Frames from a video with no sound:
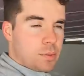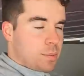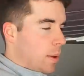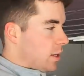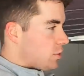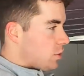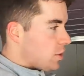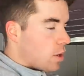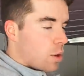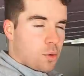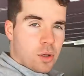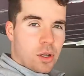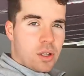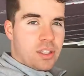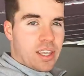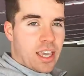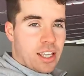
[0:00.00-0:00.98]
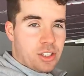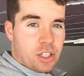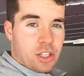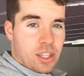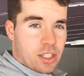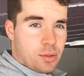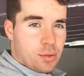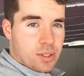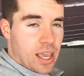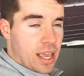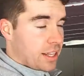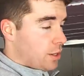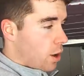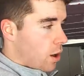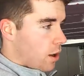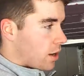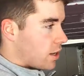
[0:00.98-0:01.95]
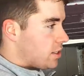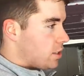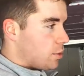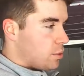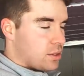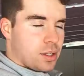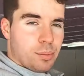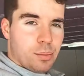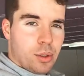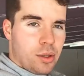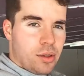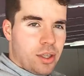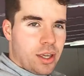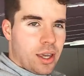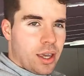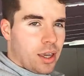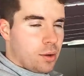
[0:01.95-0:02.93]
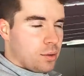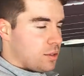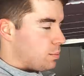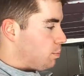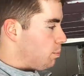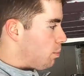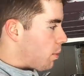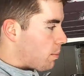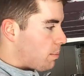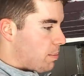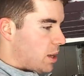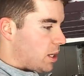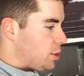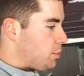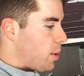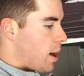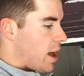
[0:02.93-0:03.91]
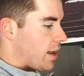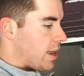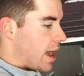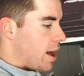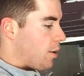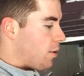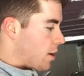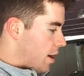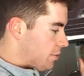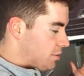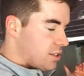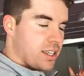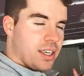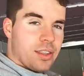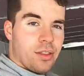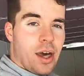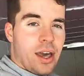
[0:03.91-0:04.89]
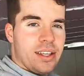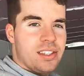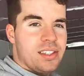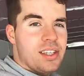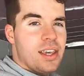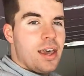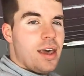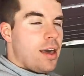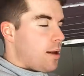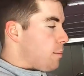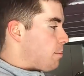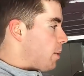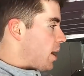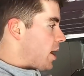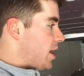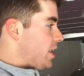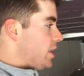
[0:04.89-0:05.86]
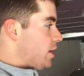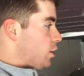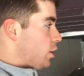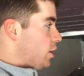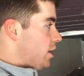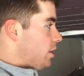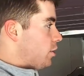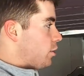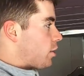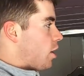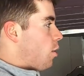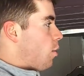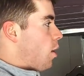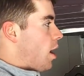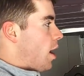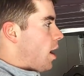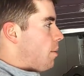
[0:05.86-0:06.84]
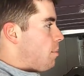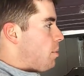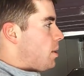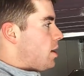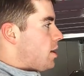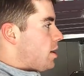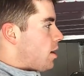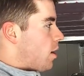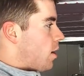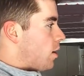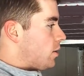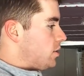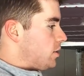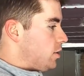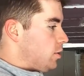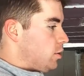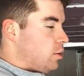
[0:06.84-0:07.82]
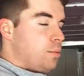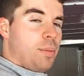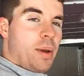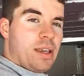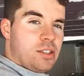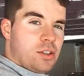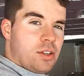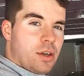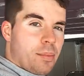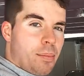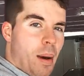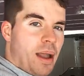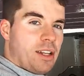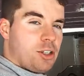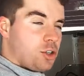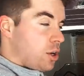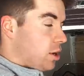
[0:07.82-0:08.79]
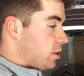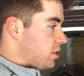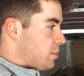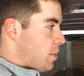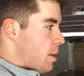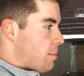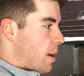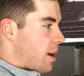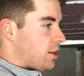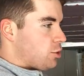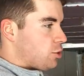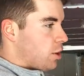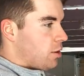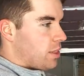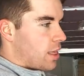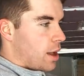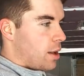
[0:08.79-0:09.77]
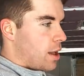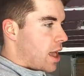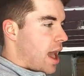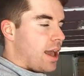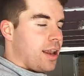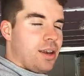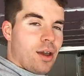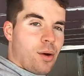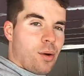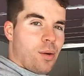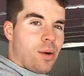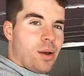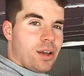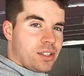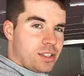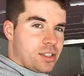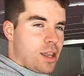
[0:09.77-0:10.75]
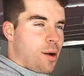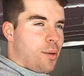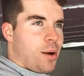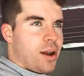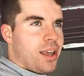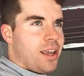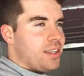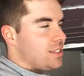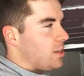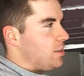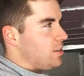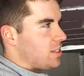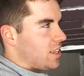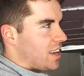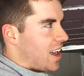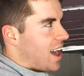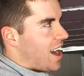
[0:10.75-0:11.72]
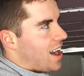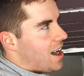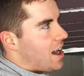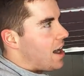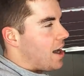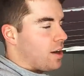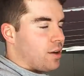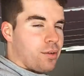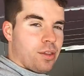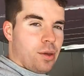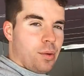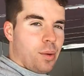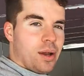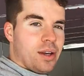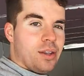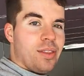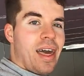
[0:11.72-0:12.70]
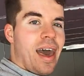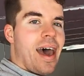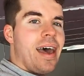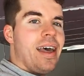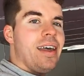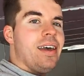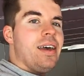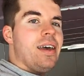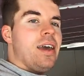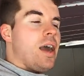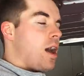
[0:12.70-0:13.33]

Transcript: He was basically going to a ditch and this was at dark. So it was completely, it was pitch black out. Obviously had lights, but he could either go up onto basically a bike trail, cement bike trail that had no snow on it. So he's like, ah, I don't really wanna do that.